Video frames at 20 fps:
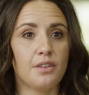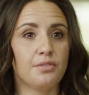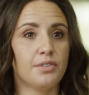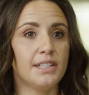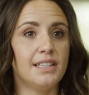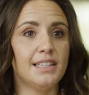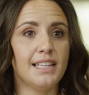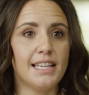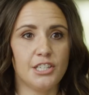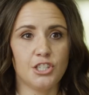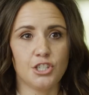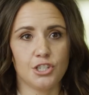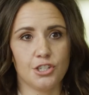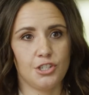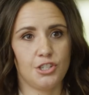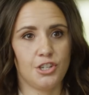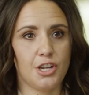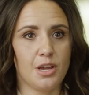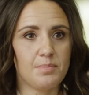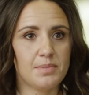of
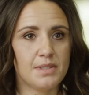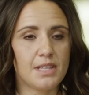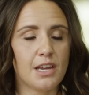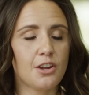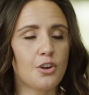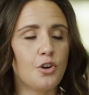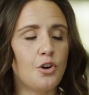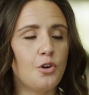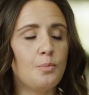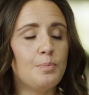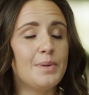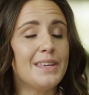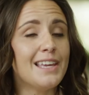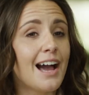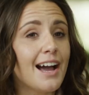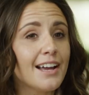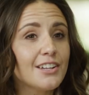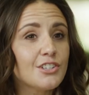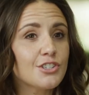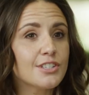relationships that go
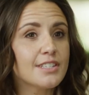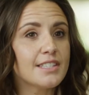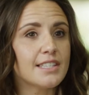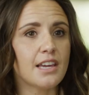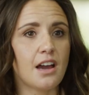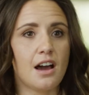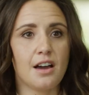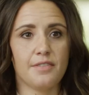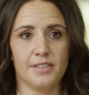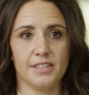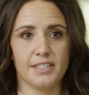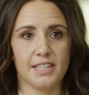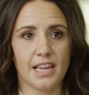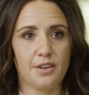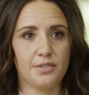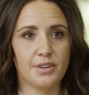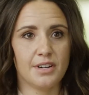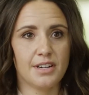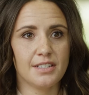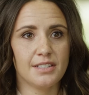beyond just the office
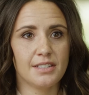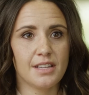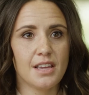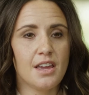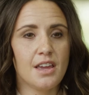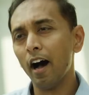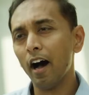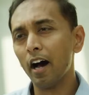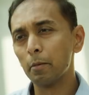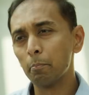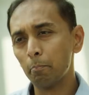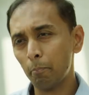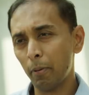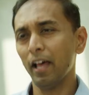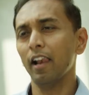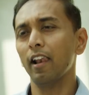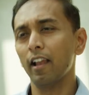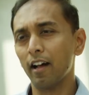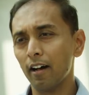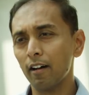hours. At
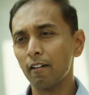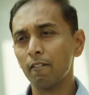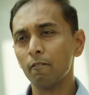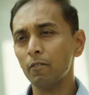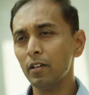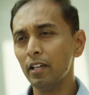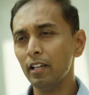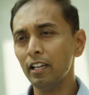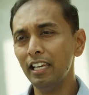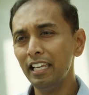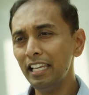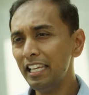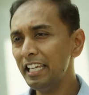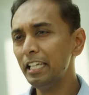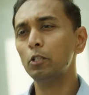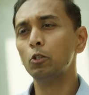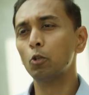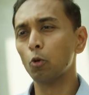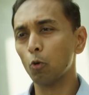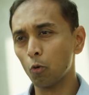Pella, we
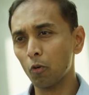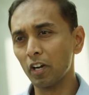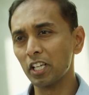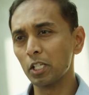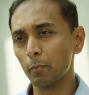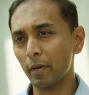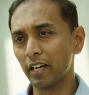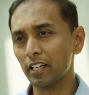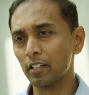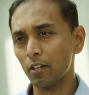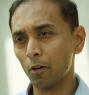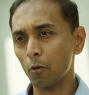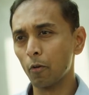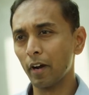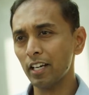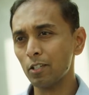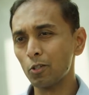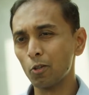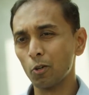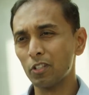lead through respect,
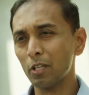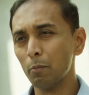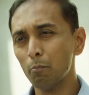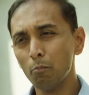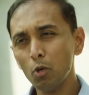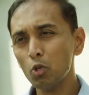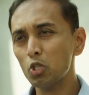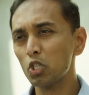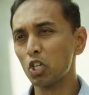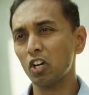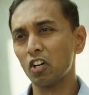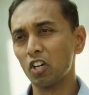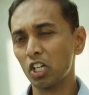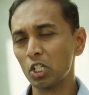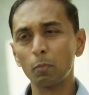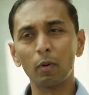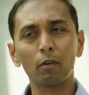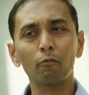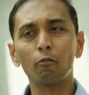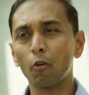right? So the mutual
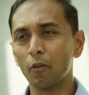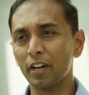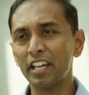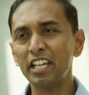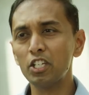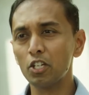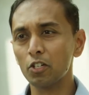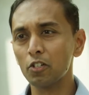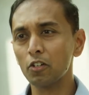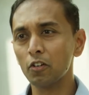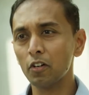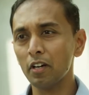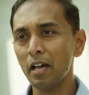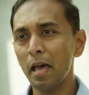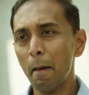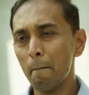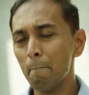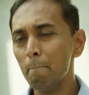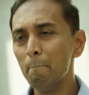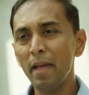respect for each other
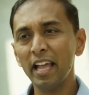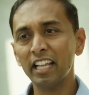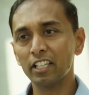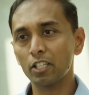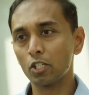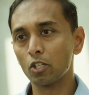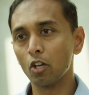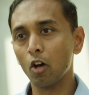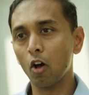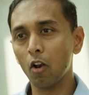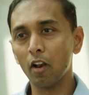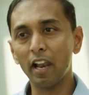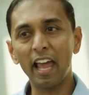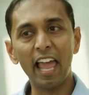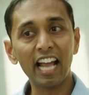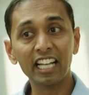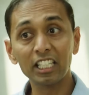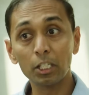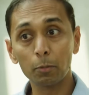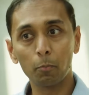makes us all
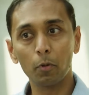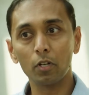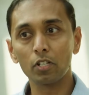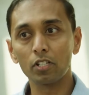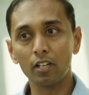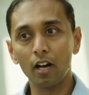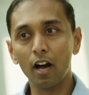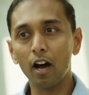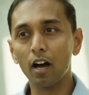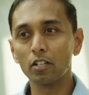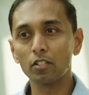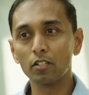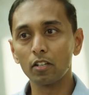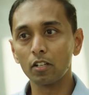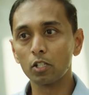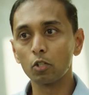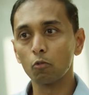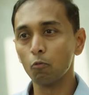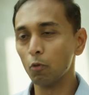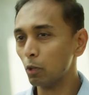express
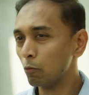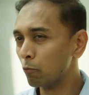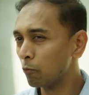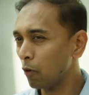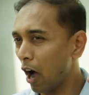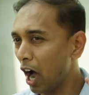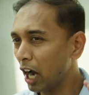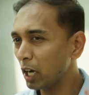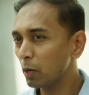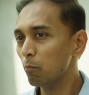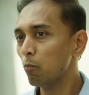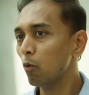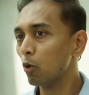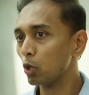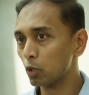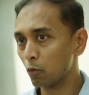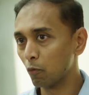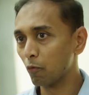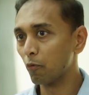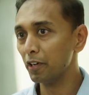ourselves with
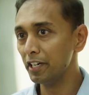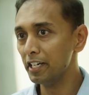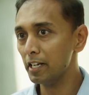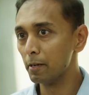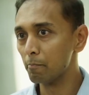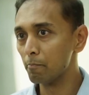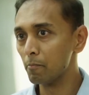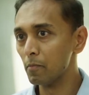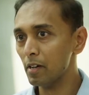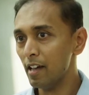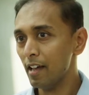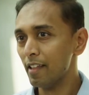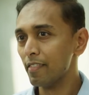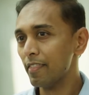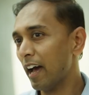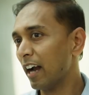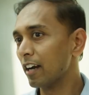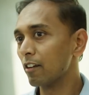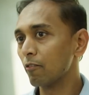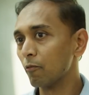utmost freedom
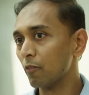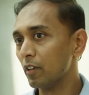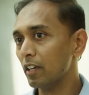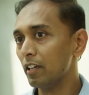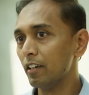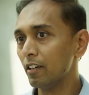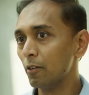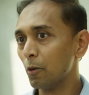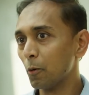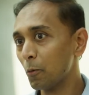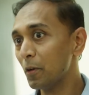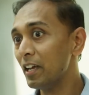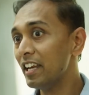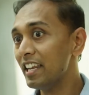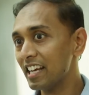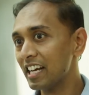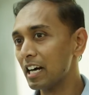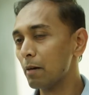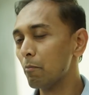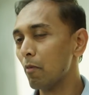that we
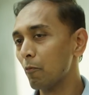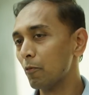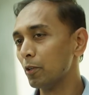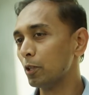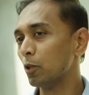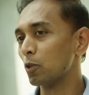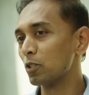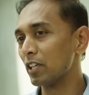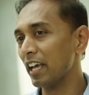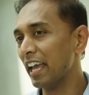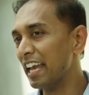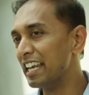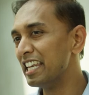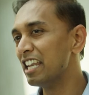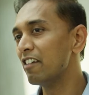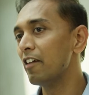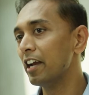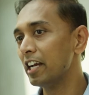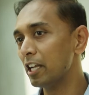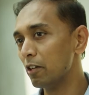really come up with those
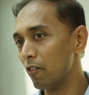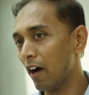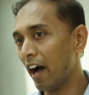innovative